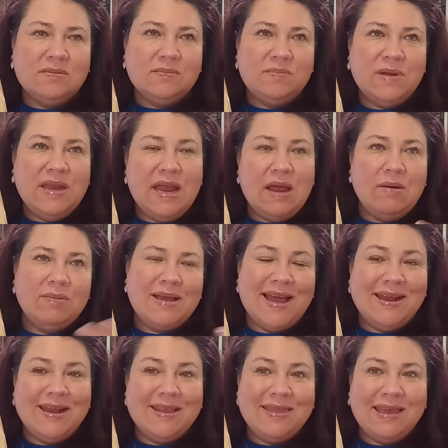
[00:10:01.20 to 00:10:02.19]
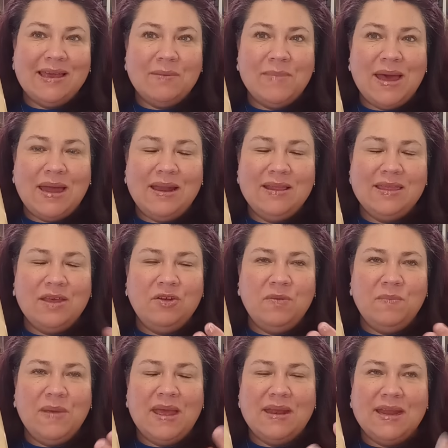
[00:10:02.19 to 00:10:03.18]
but now I'm kind of thinking about it. It
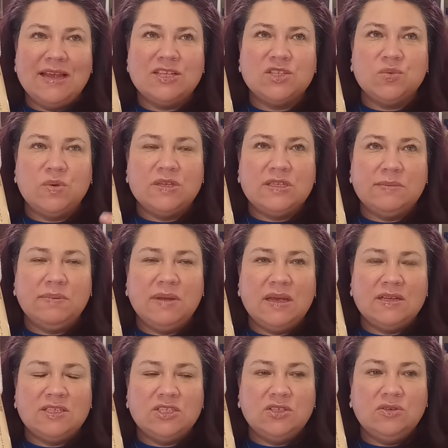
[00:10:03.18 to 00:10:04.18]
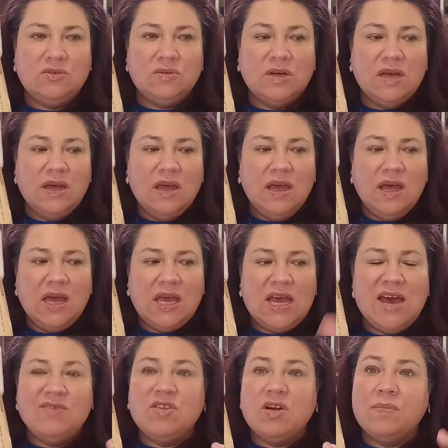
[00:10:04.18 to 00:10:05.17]
would be a nice one to pick to
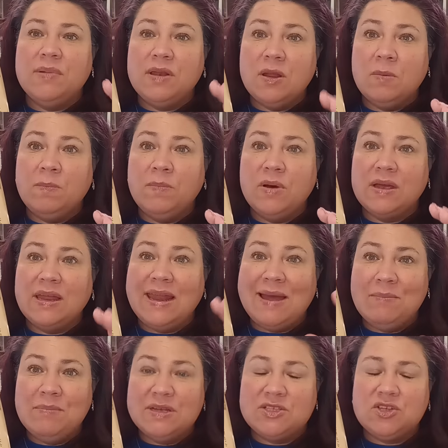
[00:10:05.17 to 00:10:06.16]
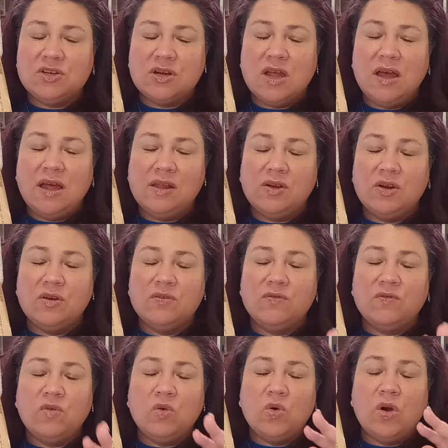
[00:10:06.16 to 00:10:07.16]
cover up a notebook in that mustard color
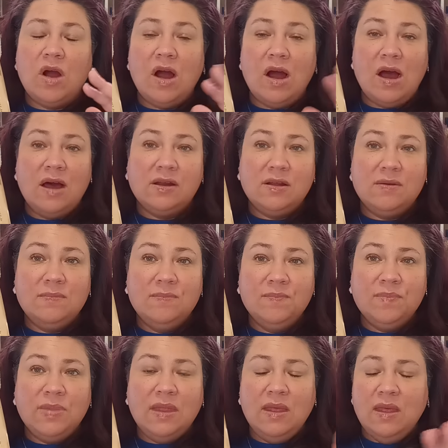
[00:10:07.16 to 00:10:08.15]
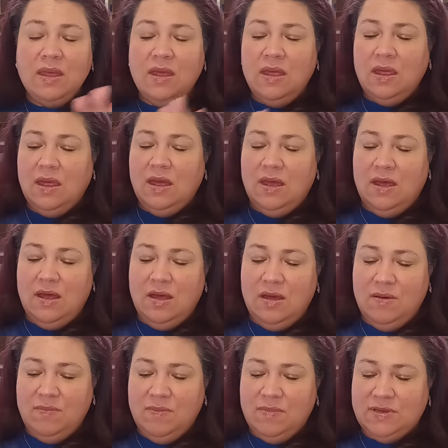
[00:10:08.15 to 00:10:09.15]
for autumn.
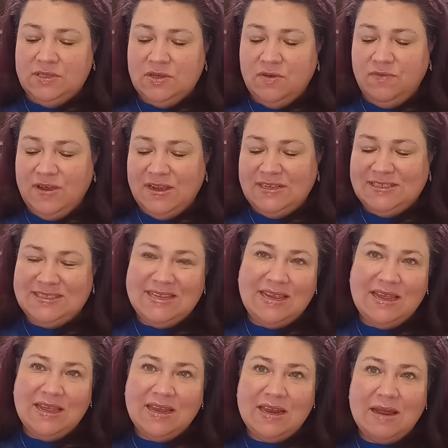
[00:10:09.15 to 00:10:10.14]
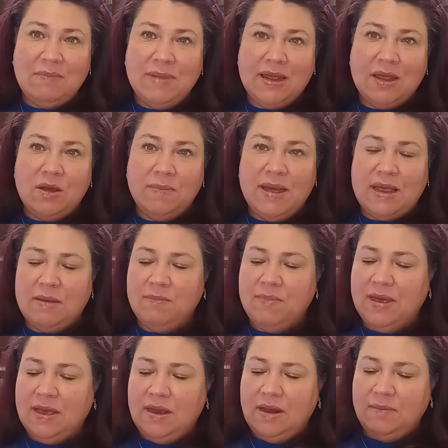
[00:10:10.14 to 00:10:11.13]
Um, so if I see it, I might go back and
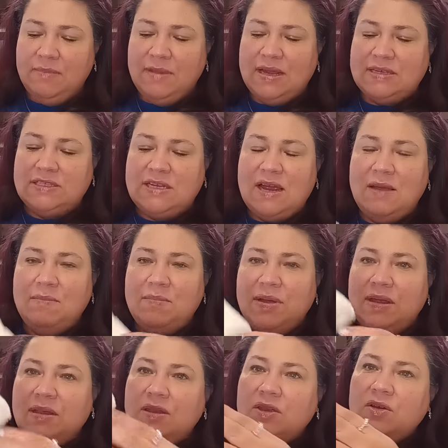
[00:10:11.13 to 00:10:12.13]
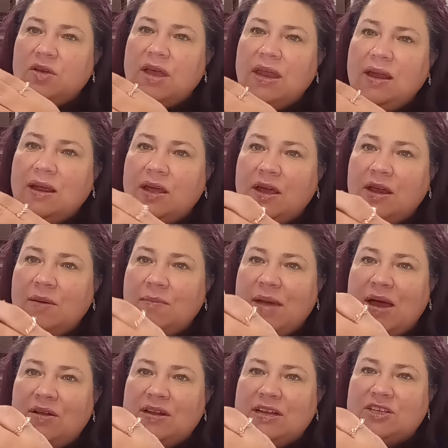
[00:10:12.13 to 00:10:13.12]
pick it up next time. But you get a good
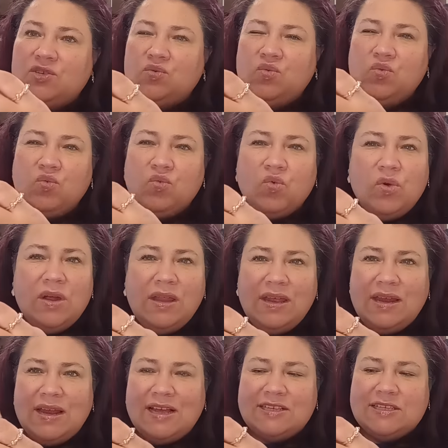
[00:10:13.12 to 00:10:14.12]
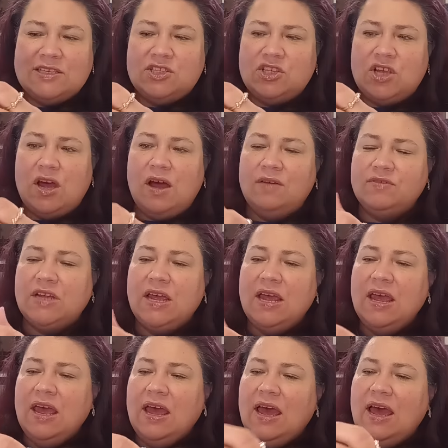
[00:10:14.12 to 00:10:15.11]
amount and it's really nice and soft.
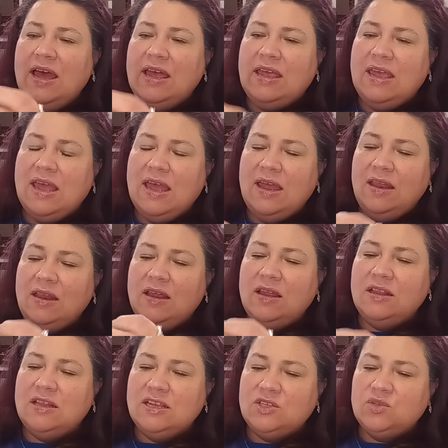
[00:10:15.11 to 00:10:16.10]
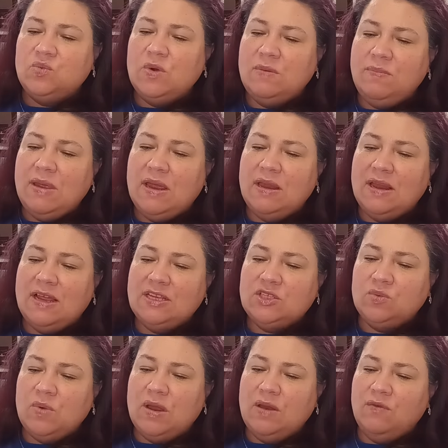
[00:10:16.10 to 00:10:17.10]
Again, this would be a
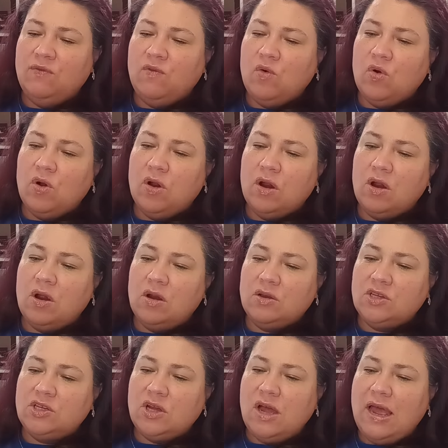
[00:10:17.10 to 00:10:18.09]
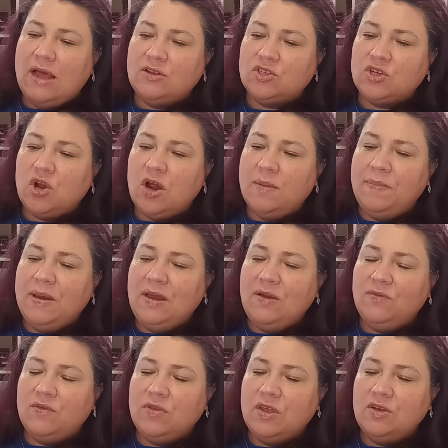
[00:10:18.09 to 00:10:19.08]
nice one for dollhouse carpeting
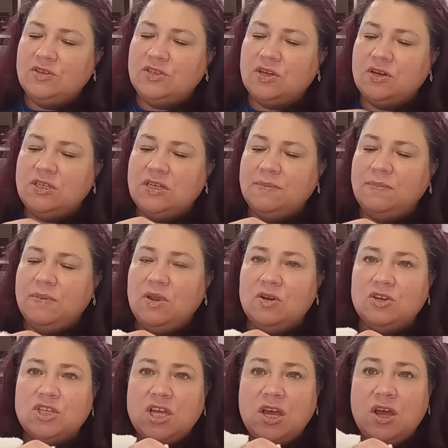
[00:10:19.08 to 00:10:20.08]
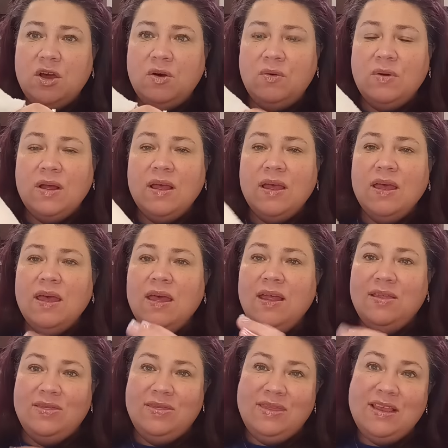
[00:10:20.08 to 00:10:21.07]
for those that are dipping your toe.
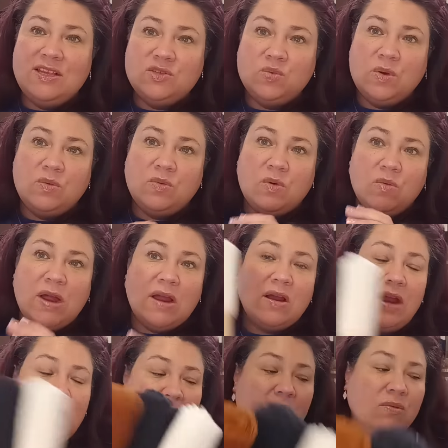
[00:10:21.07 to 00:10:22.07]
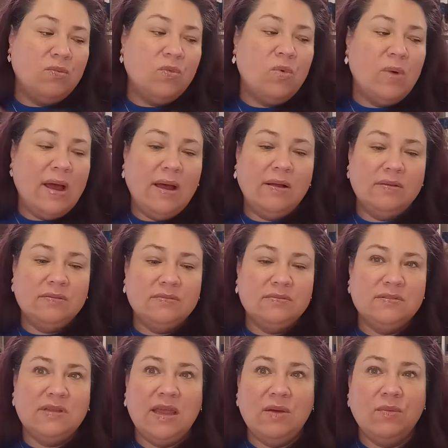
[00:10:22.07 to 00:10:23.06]
These would work out well.
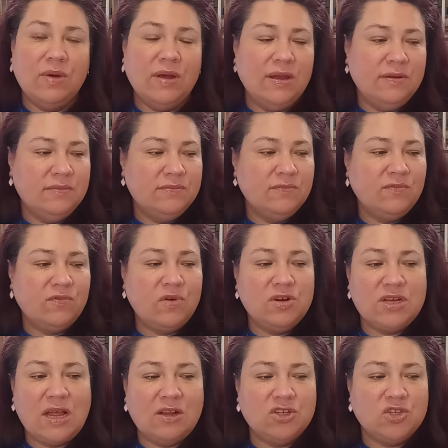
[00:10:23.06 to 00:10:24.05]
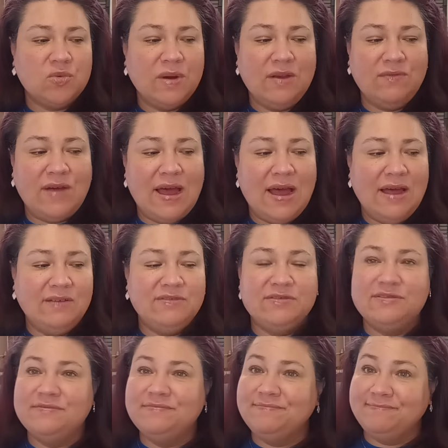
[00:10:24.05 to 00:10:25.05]
They would for
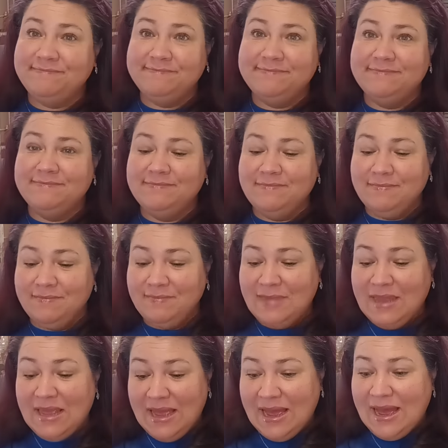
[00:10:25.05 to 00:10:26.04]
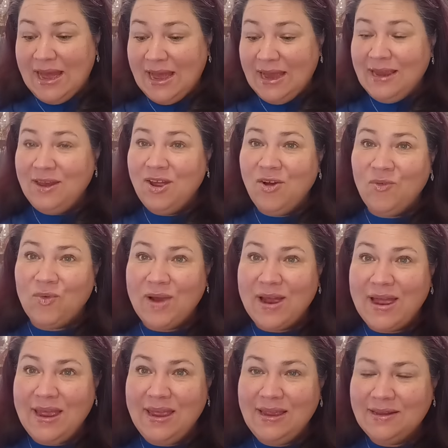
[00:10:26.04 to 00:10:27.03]
$1.25. I know,
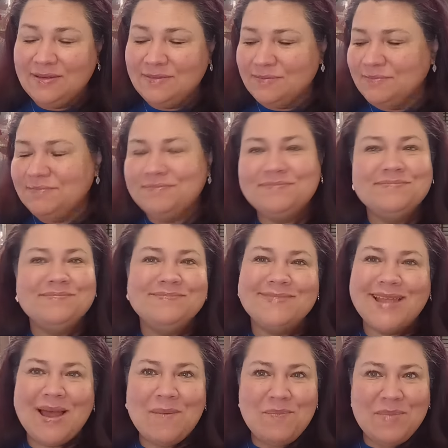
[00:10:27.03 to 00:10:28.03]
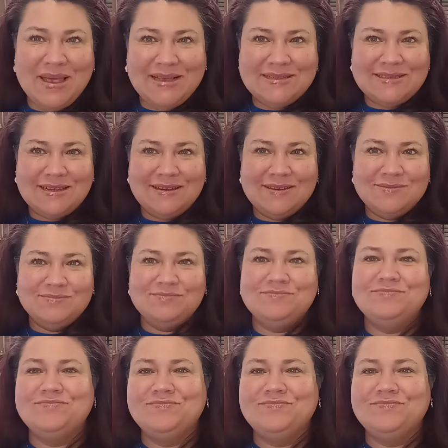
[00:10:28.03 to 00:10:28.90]
right? Amazing.